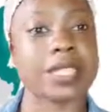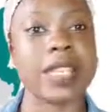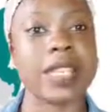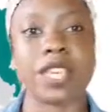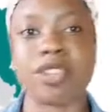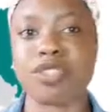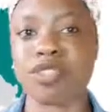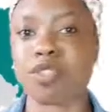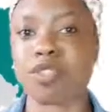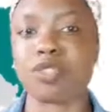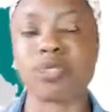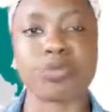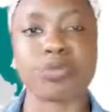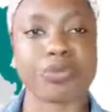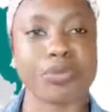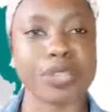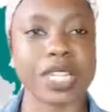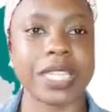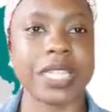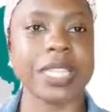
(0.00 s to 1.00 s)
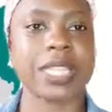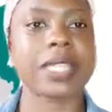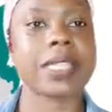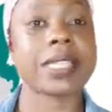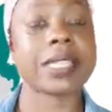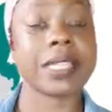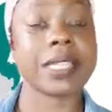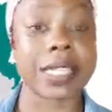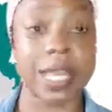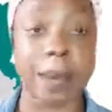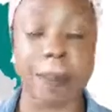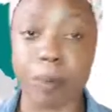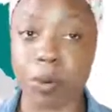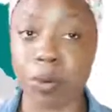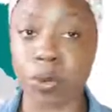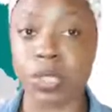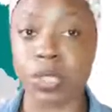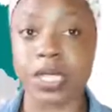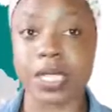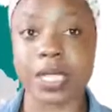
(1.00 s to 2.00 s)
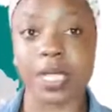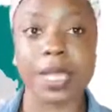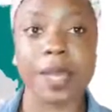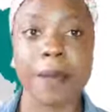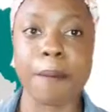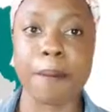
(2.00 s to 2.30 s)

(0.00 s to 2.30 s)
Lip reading: They don't really support